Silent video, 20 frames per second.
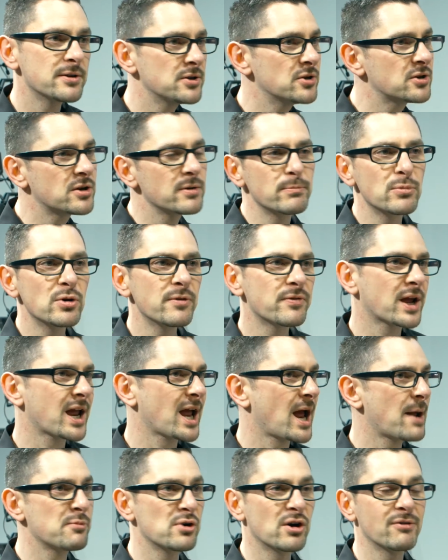you can move the
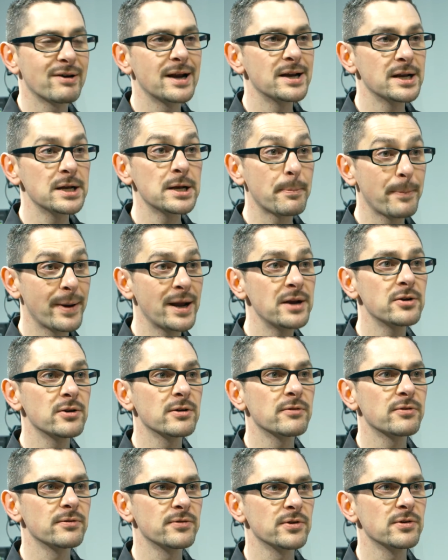camera around independent
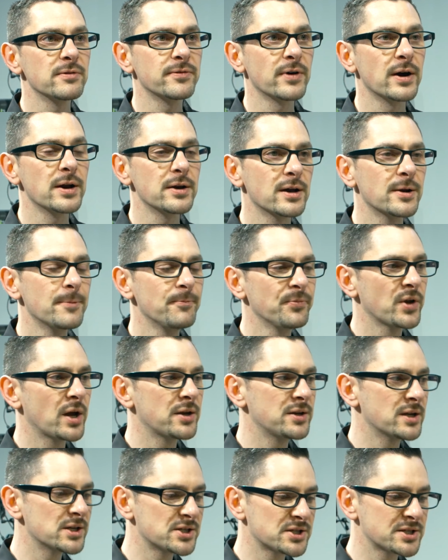of the viewfinder
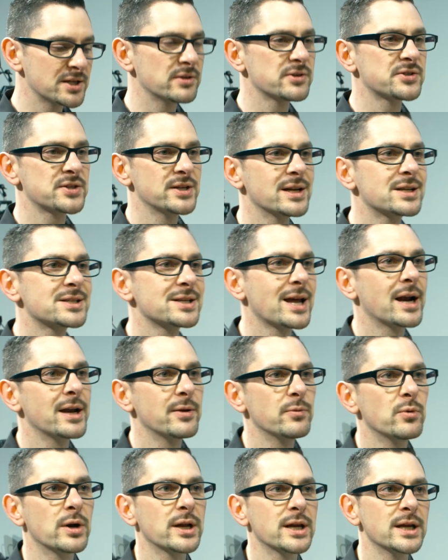and yet still see exactly
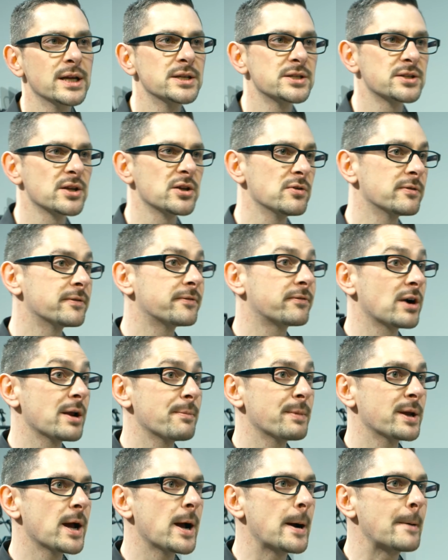what it is that you're
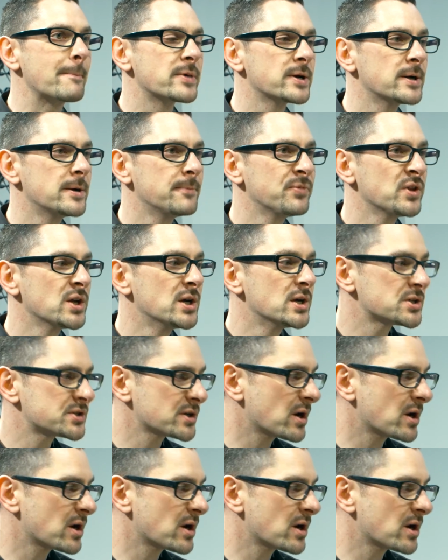framing up.